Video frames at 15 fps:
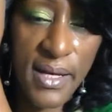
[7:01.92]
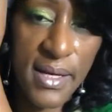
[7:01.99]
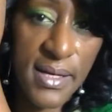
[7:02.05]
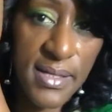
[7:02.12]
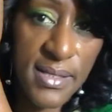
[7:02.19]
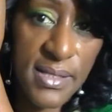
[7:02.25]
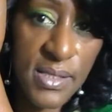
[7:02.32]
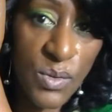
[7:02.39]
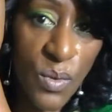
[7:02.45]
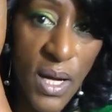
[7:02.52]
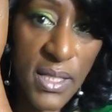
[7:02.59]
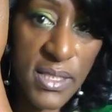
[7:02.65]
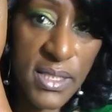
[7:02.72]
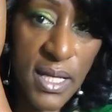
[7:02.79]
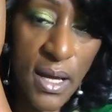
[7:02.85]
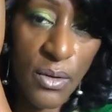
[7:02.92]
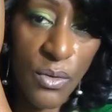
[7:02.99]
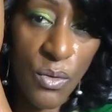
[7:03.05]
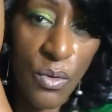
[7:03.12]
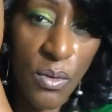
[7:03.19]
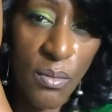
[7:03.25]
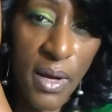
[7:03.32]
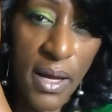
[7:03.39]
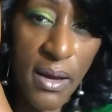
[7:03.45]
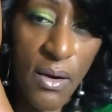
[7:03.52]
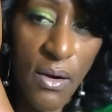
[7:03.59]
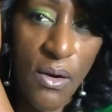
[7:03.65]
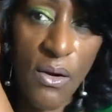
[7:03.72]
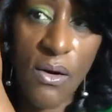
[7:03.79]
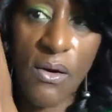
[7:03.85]
is swatched out on my
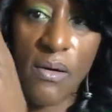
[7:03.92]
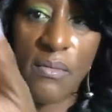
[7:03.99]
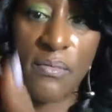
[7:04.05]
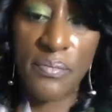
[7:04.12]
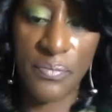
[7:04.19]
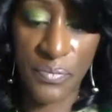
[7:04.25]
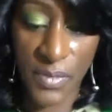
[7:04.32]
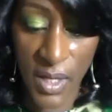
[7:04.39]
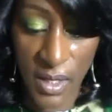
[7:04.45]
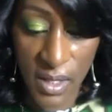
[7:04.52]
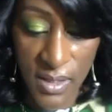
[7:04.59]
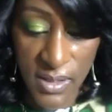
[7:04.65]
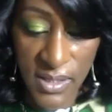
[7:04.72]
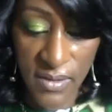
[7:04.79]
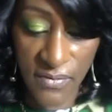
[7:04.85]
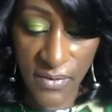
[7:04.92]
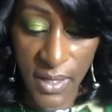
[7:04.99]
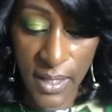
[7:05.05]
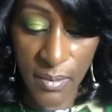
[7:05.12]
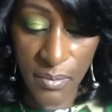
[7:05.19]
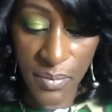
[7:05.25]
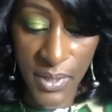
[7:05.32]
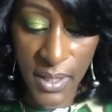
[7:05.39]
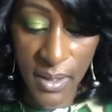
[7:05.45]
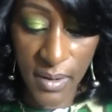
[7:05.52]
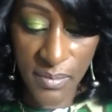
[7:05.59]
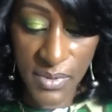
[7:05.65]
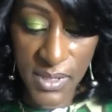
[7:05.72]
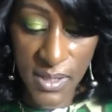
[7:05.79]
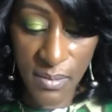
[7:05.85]
arm. See if I can pick
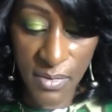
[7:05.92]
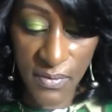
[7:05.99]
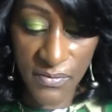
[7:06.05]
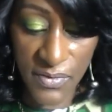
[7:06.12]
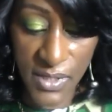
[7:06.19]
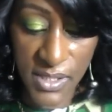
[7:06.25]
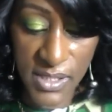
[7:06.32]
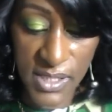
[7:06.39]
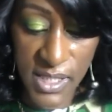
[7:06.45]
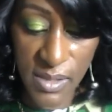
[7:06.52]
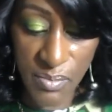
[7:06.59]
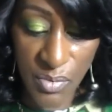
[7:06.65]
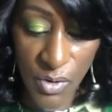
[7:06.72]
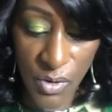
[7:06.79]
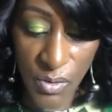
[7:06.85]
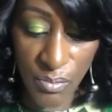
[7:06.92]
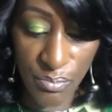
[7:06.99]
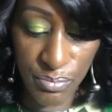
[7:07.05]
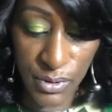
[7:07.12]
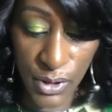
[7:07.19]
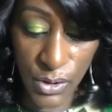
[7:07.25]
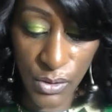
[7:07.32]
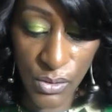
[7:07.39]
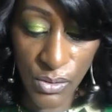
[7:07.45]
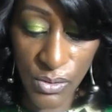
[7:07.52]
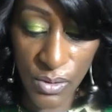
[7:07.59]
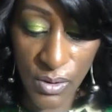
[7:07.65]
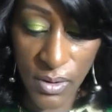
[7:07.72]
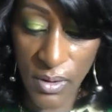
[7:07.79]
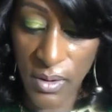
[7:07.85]
up some of the deeper blue.
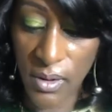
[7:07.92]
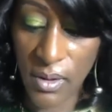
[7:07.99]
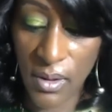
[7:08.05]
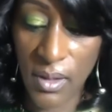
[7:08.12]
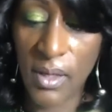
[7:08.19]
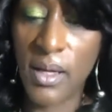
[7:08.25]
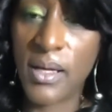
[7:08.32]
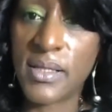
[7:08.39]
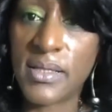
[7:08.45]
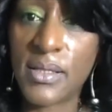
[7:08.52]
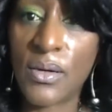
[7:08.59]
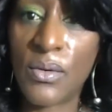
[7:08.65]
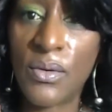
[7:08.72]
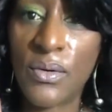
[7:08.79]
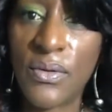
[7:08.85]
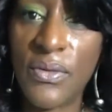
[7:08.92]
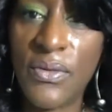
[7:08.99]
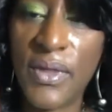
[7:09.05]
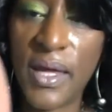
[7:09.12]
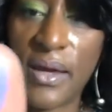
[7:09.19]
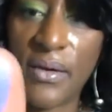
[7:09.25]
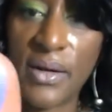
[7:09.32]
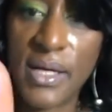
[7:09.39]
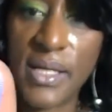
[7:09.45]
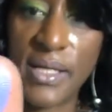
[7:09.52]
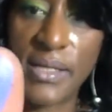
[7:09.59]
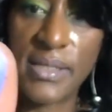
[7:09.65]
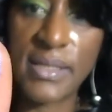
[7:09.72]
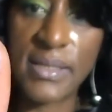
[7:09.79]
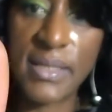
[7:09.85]
So there
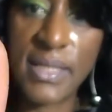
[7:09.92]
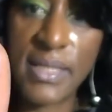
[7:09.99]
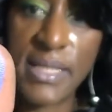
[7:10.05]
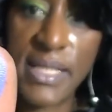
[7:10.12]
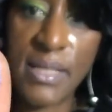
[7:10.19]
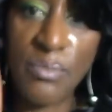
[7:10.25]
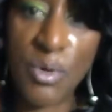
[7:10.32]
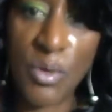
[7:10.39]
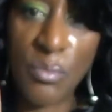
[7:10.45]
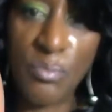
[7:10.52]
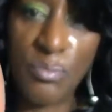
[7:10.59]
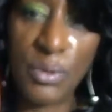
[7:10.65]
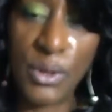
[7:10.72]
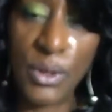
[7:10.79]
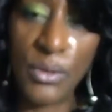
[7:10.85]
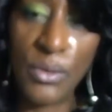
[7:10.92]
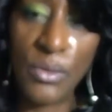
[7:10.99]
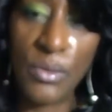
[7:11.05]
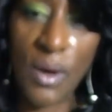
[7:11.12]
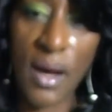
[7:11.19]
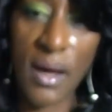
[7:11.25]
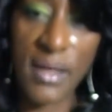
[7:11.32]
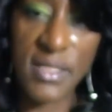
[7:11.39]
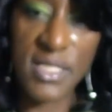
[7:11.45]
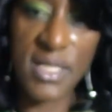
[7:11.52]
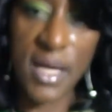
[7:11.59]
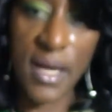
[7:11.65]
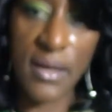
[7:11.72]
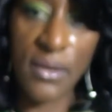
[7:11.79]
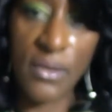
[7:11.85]
is the deeper blue
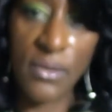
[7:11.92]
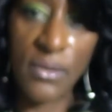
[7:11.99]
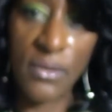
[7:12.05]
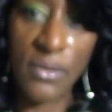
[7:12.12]
eyeshadow,